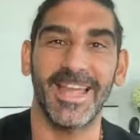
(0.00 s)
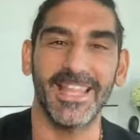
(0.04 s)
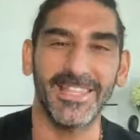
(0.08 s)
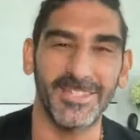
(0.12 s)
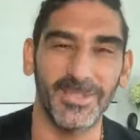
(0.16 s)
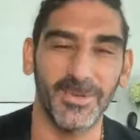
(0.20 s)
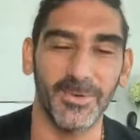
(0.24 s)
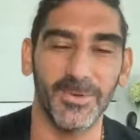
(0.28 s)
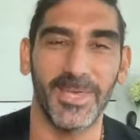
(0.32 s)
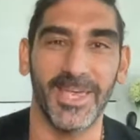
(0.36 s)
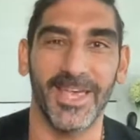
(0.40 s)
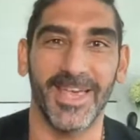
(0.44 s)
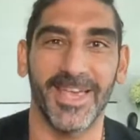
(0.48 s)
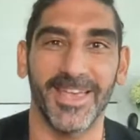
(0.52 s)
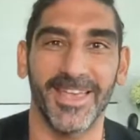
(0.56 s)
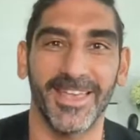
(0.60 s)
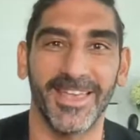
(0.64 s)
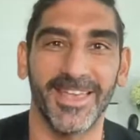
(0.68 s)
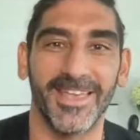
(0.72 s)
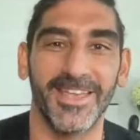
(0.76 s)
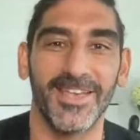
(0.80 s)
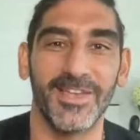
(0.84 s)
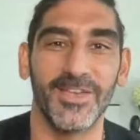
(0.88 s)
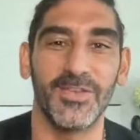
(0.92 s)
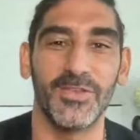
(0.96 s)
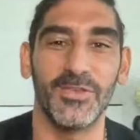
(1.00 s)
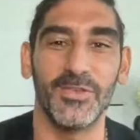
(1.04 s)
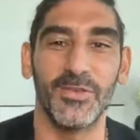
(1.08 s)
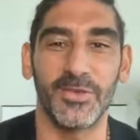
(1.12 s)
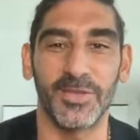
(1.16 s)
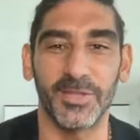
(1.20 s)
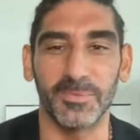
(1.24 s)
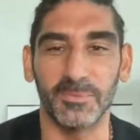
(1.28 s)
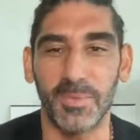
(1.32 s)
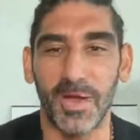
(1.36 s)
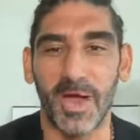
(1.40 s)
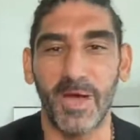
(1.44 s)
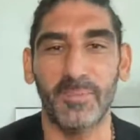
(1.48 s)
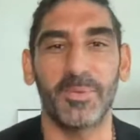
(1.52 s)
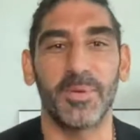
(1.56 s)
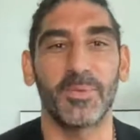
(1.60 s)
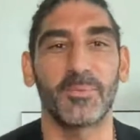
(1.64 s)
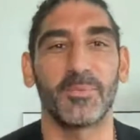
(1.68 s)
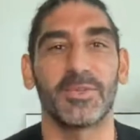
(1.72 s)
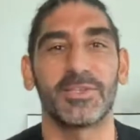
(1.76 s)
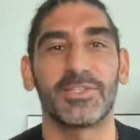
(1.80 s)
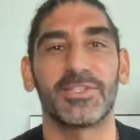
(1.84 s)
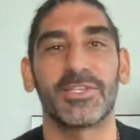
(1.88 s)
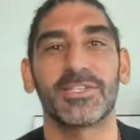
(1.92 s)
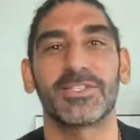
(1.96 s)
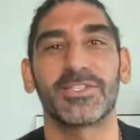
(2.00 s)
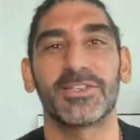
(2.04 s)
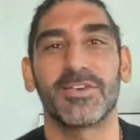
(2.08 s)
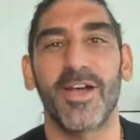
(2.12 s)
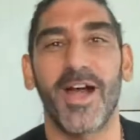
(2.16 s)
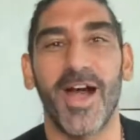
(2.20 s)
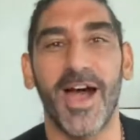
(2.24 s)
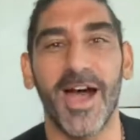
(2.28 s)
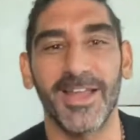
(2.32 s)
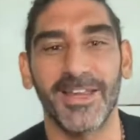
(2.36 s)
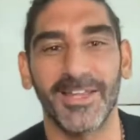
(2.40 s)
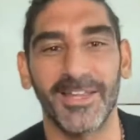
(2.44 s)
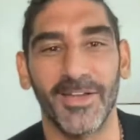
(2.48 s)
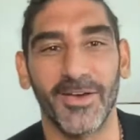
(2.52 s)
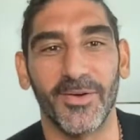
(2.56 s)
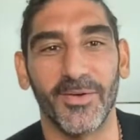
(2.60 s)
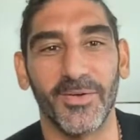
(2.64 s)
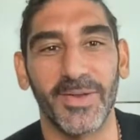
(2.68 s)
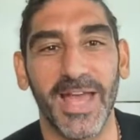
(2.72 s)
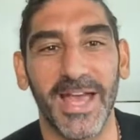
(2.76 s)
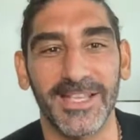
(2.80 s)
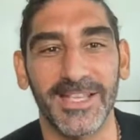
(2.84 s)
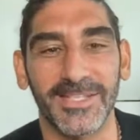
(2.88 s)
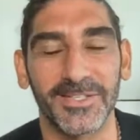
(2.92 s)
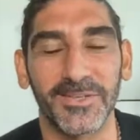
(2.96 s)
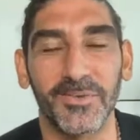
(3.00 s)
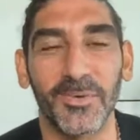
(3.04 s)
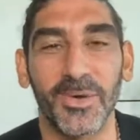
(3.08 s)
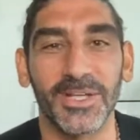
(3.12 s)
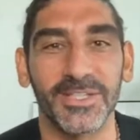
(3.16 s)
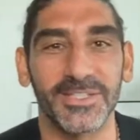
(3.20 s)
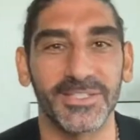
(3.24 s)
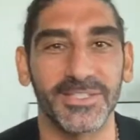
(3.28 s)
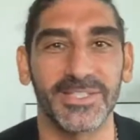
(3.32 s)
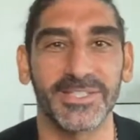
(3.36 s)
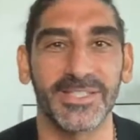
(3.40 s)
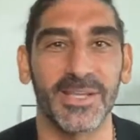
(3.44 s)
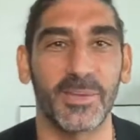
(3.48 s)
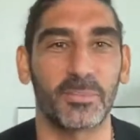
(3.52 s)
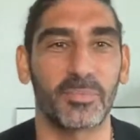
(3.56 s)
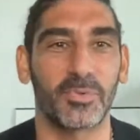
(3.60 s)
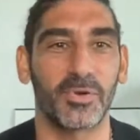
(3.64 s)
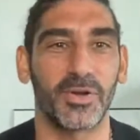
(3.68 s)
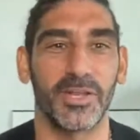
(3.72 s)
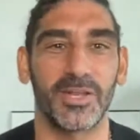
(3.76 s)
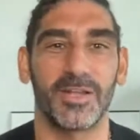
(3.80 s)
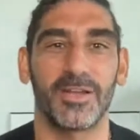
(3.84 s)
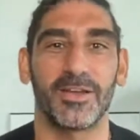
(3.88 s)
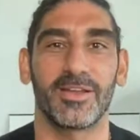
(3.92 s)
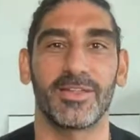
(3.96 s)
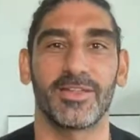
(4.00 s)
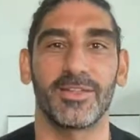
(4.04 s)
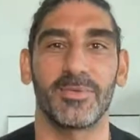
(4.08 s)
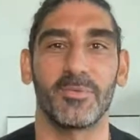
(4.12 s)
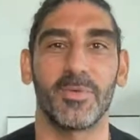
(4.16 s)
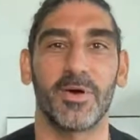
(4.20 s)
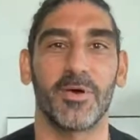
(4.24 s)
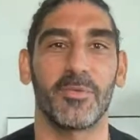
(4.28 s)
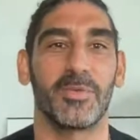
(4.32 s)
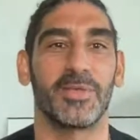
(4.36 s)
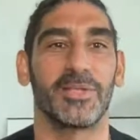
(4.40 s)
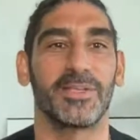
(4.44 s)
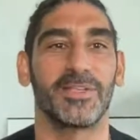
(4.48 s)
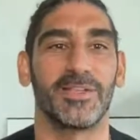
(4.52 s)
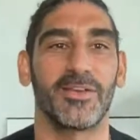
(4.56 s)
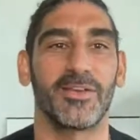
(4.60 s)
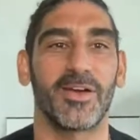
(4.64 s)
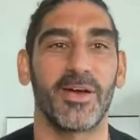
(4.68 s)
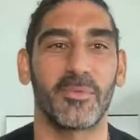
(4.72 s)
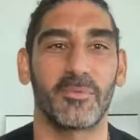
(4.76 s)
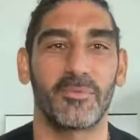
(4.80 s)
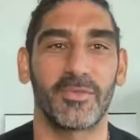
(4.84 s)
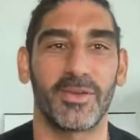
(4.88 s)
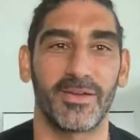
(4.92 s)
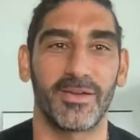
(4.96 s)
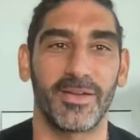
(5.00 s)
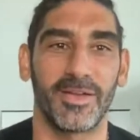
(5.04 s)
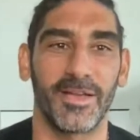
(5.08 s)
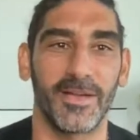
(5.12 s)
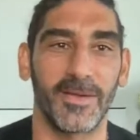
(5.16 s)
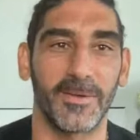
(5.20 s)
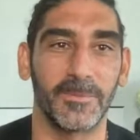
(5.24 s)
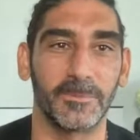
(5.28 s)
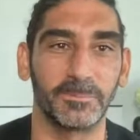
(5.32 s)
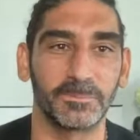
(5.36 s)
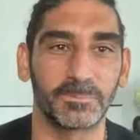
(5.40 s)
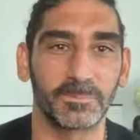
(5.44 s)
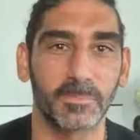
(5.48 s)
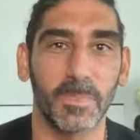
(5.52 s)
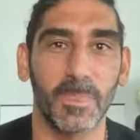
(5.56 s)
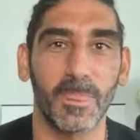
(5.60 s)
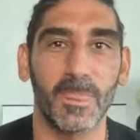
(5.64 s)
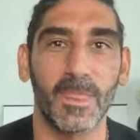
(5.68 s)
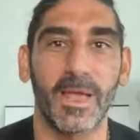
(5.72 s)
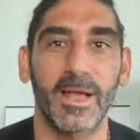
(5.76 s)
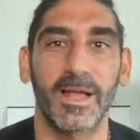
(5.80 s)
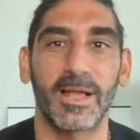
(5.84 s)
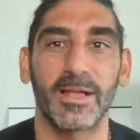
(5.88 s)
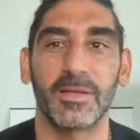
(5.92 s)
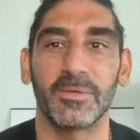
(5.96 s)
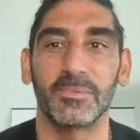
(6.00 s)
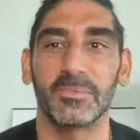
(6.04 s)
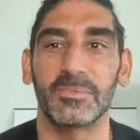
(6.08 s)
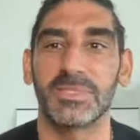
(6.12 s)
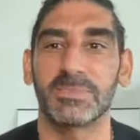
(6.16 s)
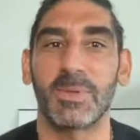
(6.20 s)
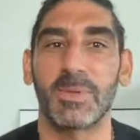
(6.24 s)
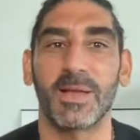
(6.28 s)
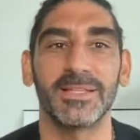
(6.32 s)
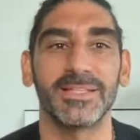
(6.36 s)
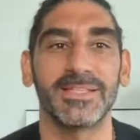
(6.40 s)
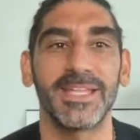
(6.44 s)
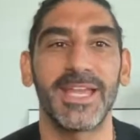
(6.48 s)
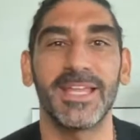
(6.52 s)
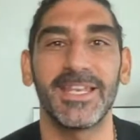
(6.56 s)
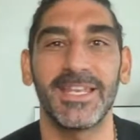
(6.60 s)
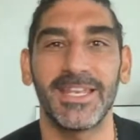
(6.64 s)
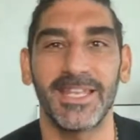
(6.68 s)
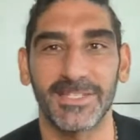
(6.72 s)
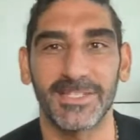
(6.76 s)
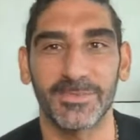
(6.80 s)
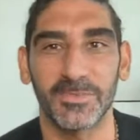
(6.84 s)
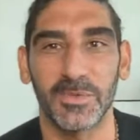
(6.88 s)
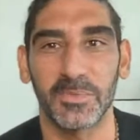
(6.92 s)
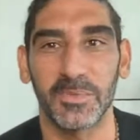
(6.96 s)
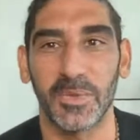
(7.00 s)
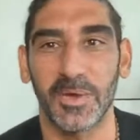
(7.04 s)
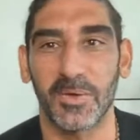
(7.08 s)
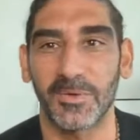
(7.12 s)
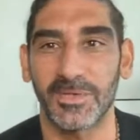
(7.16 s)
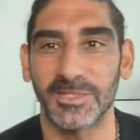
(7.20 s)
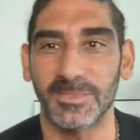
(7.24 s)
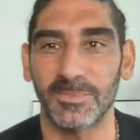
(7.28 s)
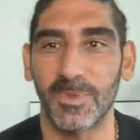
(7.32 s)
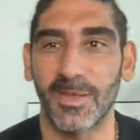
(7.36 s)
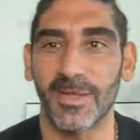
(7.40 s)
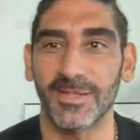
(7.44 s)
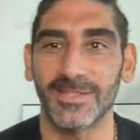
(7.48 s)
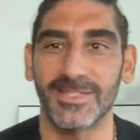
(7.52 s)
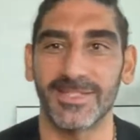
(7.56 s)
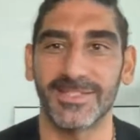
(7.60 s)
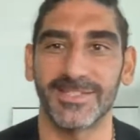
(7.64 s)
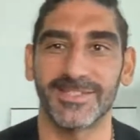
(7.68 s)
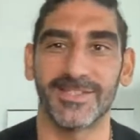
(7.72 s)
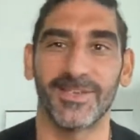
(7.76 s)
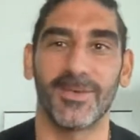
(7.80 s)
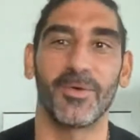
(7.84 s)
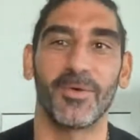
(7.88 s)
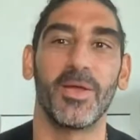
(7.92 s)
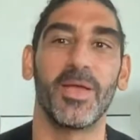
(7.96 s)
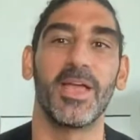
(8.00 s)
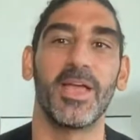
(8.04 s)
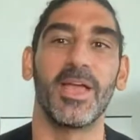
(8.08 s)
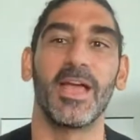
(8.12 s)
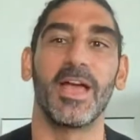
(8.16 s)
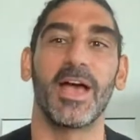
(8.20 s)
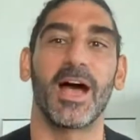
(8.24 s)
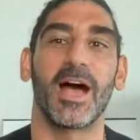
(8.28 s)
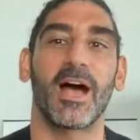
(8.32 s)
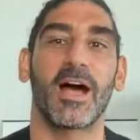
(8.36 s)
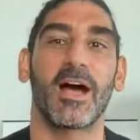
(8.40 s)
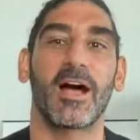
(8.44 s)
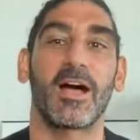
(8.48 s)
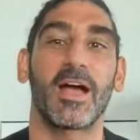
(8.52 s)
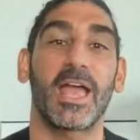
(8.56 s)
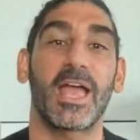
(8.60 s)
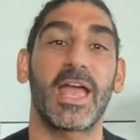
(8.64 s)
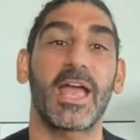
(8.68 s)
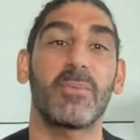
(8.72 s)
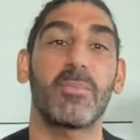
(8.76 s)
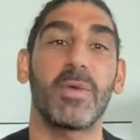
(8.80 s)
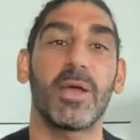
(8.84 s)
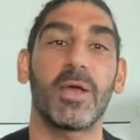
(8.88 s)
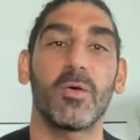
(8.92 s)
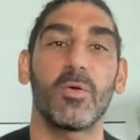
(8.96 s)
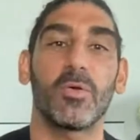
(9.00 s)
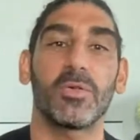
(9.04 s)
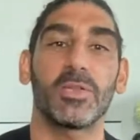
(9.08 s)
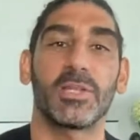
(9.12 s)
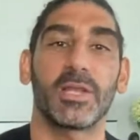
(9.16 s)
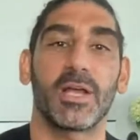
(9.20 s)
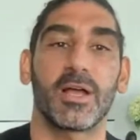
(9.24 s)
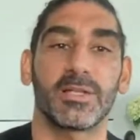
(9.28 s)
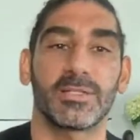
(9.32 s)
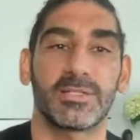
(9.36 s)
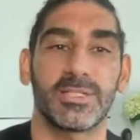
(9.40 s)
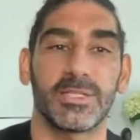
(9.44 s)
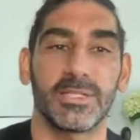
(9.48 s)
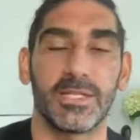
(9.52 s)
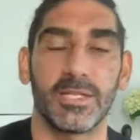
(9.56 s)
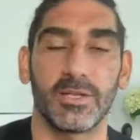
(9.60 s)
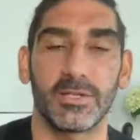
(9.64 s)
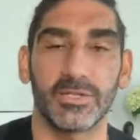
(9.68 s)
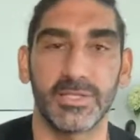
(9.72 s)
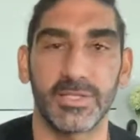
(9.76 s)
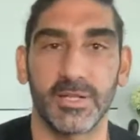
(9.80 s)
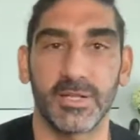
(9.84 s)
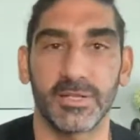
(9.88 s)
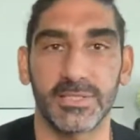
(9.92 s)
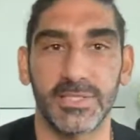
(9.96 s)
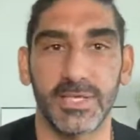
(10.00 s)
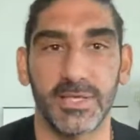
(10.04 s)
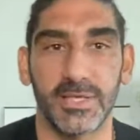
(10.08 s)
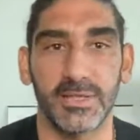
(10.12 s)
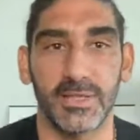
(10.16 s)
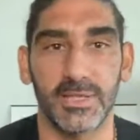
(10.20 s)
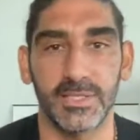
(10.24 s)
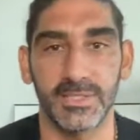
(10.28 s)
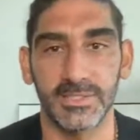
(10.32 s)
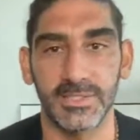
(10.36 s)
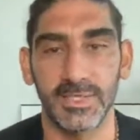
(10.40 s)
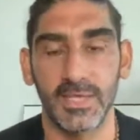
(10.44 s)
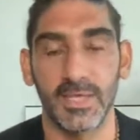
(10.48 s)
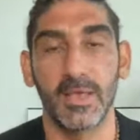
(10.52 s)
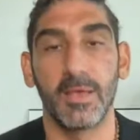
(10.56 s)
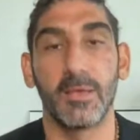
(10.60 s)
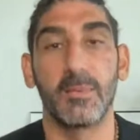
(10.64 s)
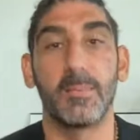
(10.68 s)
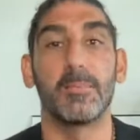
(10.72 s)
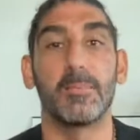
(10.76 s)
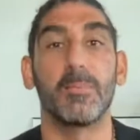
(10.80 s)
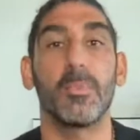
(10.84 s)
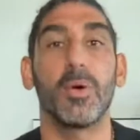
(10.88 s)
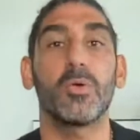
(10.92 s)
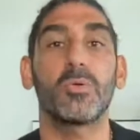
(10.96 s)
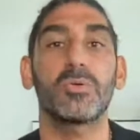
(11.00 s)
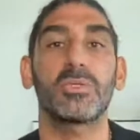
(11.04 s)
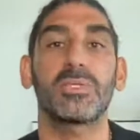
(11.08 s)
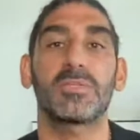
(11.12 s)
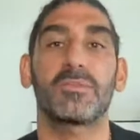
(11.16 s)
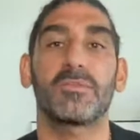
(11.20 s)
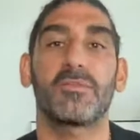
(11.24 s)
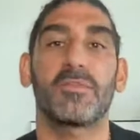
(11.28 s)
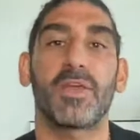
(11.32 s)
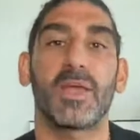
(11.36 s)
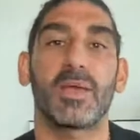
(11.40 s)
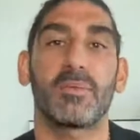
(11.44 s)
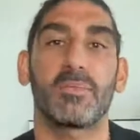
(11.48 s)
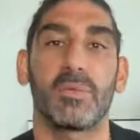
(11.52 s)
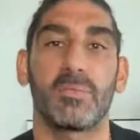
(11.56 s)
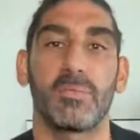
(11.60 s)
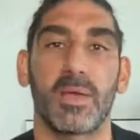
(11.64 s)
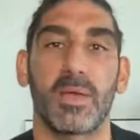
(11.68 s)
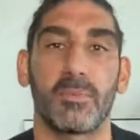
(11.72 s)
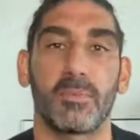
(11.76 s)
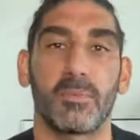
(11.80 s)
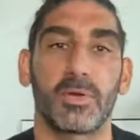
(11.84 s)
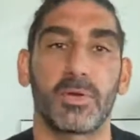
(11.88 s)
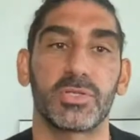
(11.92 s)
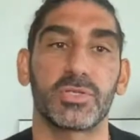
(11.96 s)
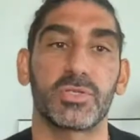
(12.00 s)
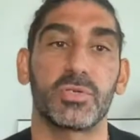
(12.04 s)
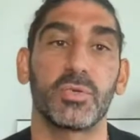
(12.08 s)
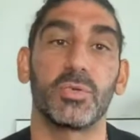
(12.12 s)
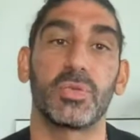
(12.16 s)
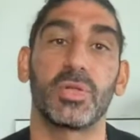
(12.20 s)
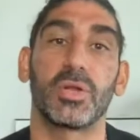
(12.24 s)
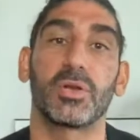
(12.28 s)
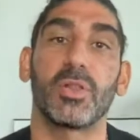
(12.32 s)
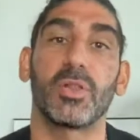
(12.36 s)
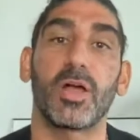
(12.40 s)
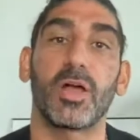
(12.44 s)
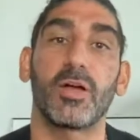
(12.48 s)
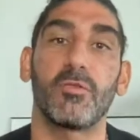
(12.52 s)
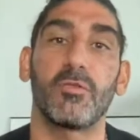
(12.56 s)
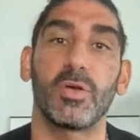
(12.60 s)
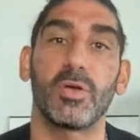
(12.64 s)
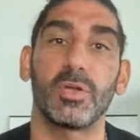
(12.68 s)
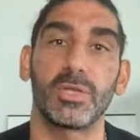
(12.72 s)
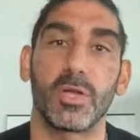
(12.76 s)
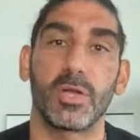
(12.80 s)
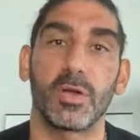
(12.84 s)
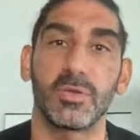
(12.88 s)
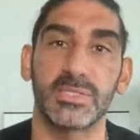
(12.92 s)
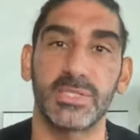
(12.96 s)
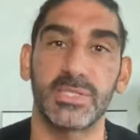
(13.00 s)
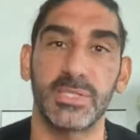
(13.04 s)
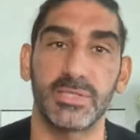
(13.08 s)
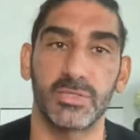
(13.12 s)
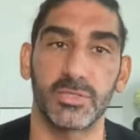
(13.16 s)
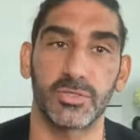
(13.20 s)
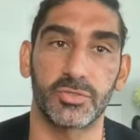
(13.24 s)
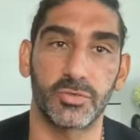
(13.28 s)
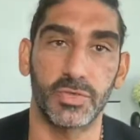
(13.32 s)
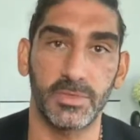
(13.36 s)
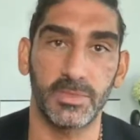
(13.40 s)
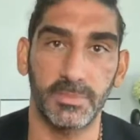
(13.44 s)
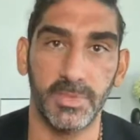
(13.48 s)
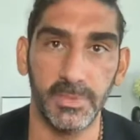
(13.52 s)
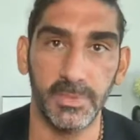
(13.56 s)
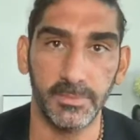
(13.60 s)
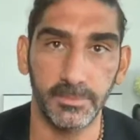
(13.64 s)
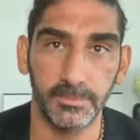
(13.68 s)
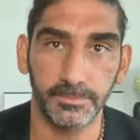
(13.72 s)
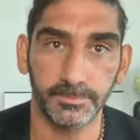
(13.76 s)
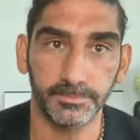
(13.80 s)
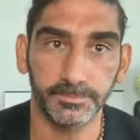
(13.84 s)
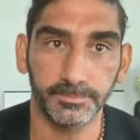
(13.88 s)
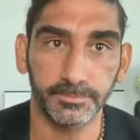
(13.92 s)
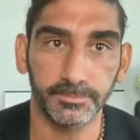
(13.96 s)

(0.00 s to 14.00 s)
that's okay. You can pop up with just your audio and ask questions. I'm pretty good in the moment. You know, I'm very spontaneous with my responses. So am I holding on to guilt? And I'll tell you this, most family members who their loved one goes into treatment,